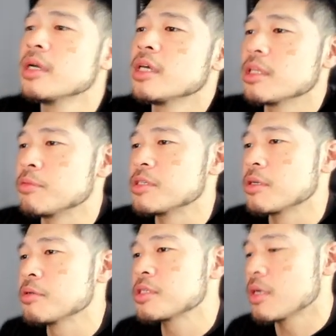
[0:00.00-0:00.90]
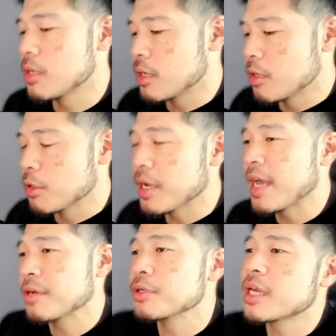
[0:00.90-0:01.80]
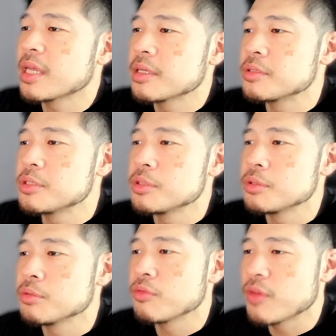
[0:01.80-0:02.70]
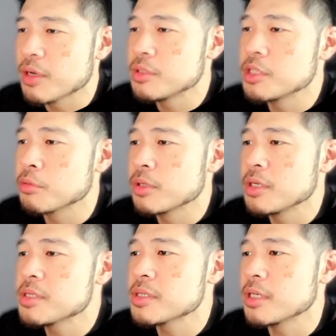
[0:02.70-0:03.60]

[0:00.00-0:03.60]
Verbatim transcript: The results are aggregated to varying degrees,